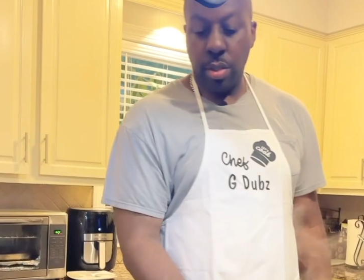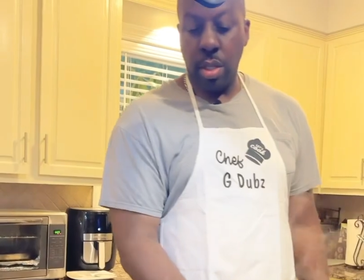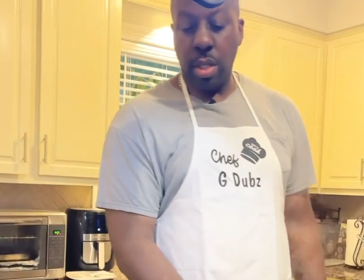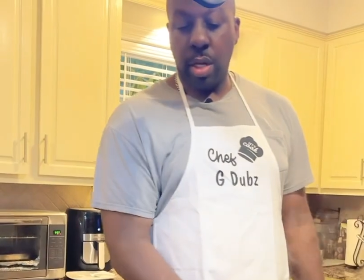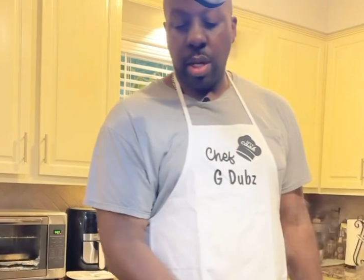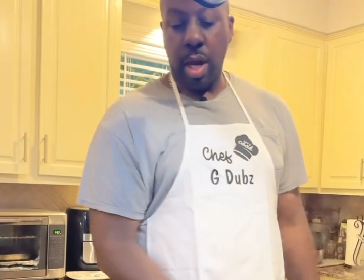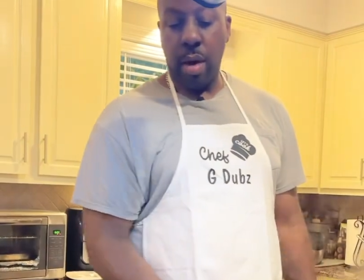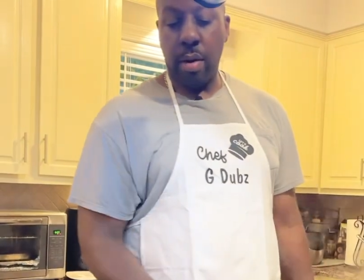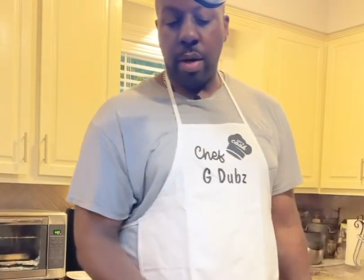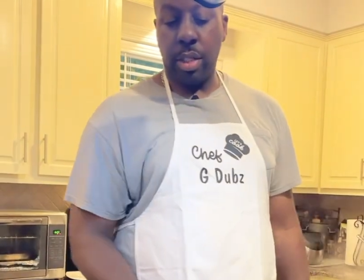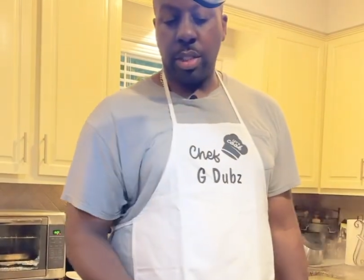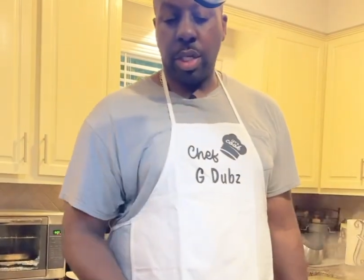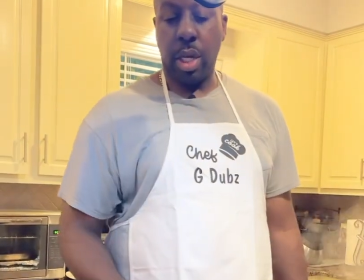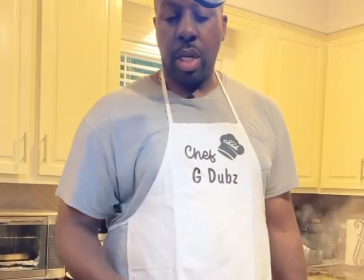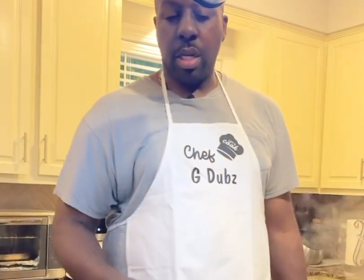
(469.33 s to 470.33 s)
see, look at how our
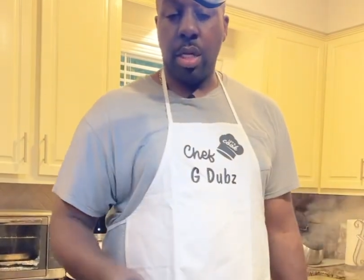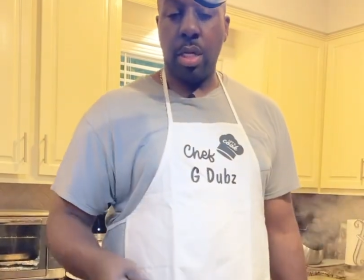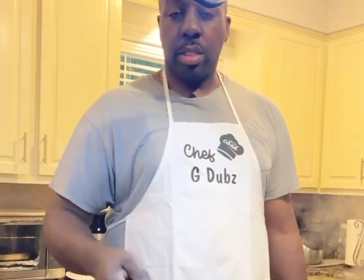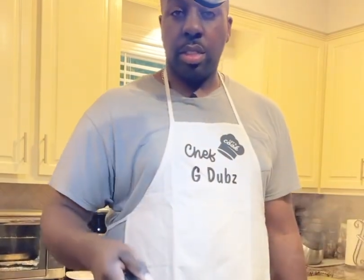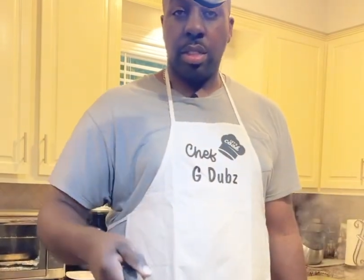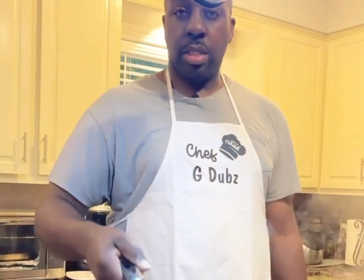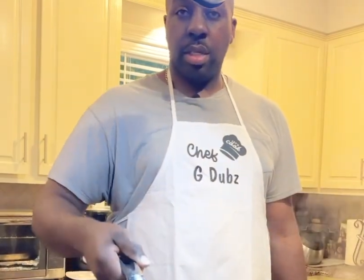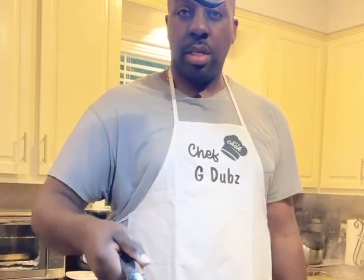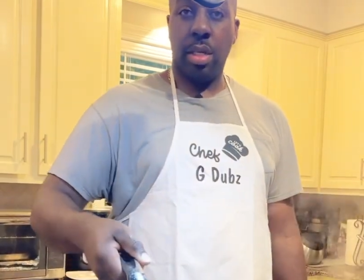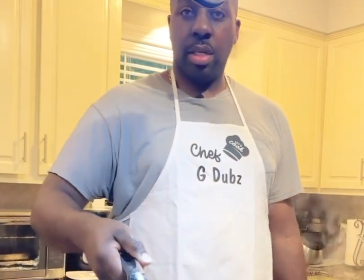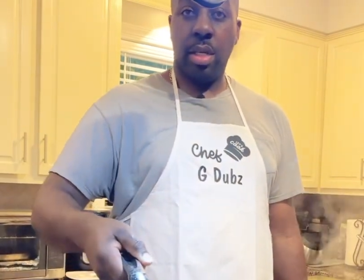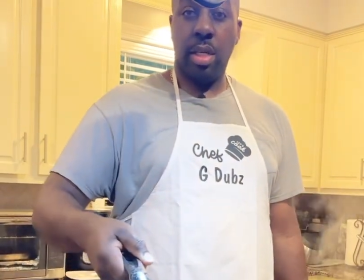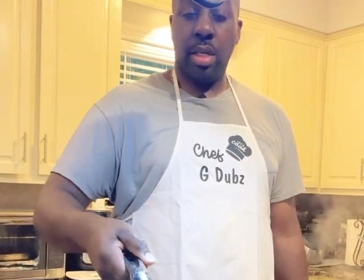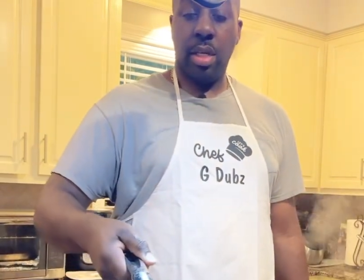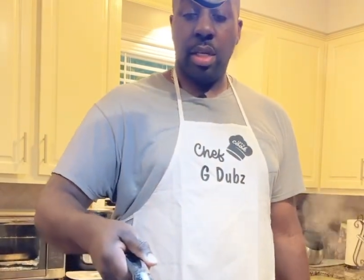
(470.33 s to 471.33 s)
chicken
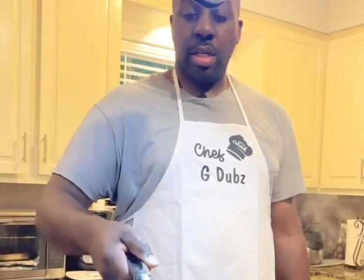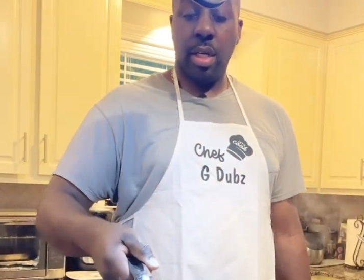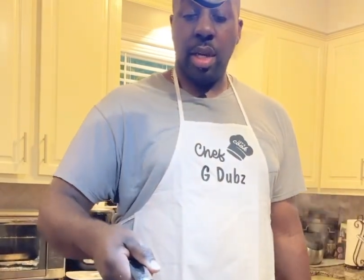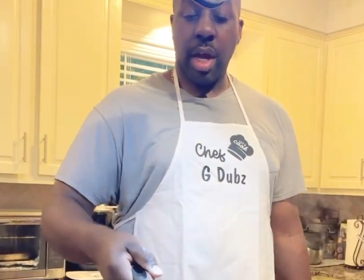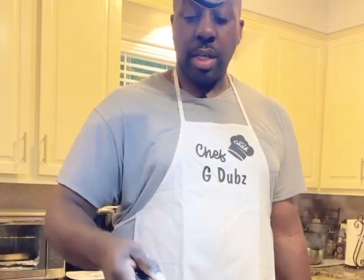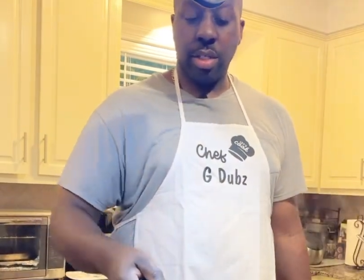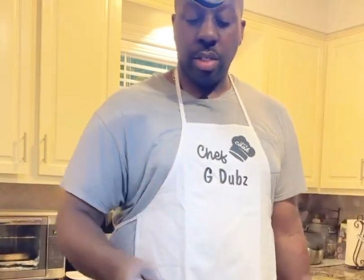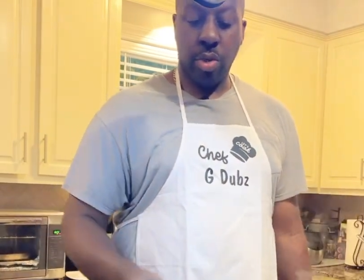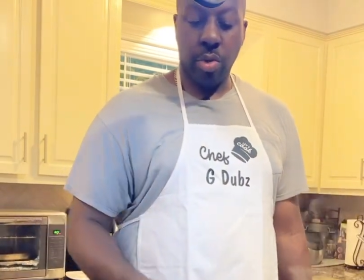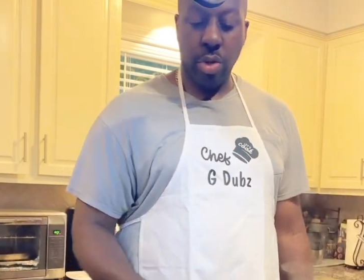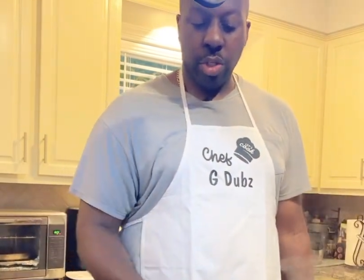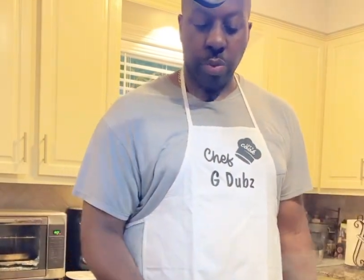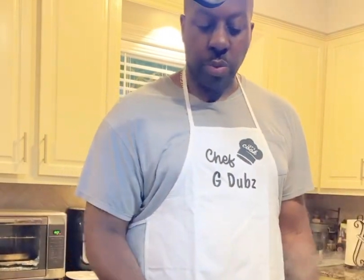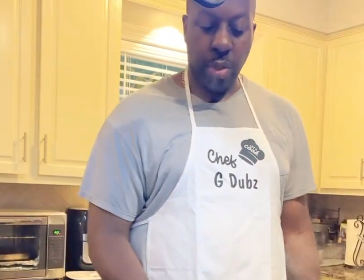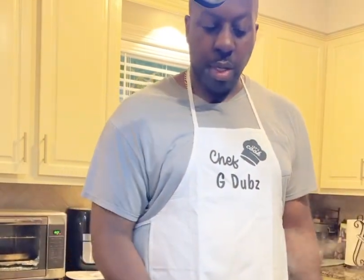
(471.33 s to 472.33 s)
looks. Nice and
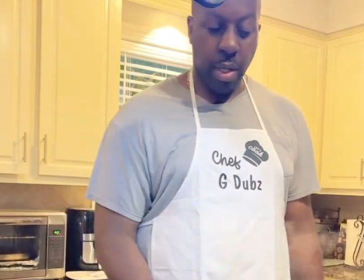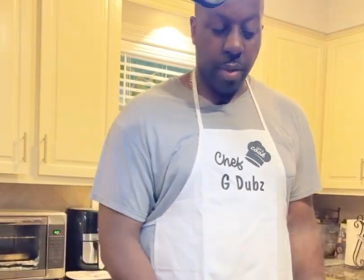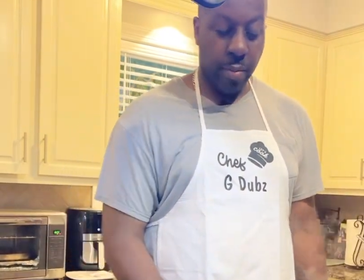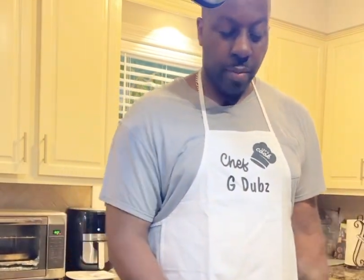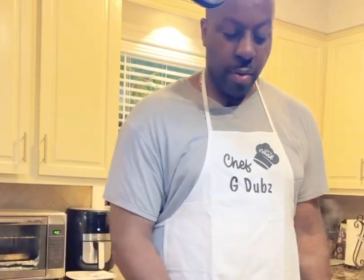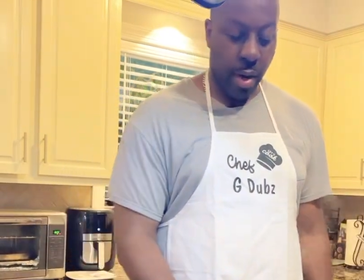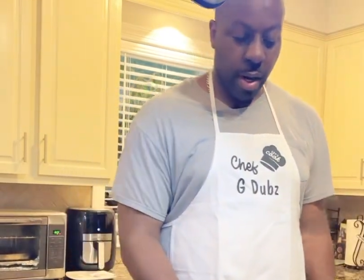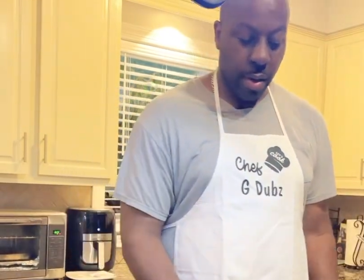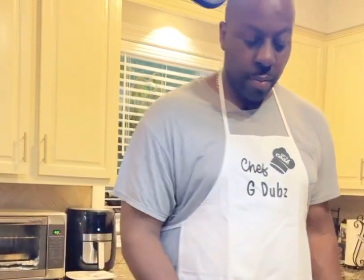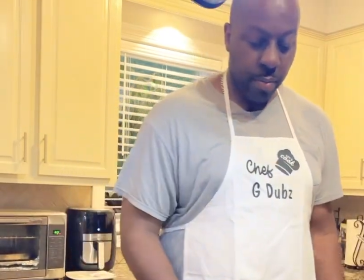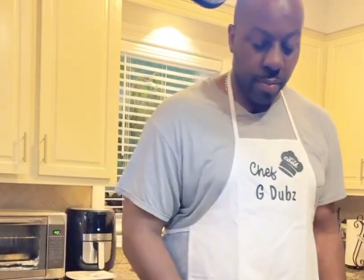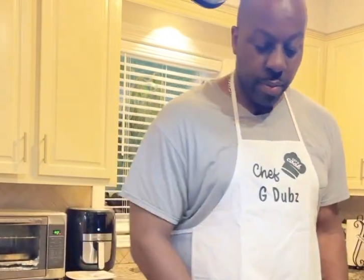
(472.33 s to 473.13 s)
crispy, right?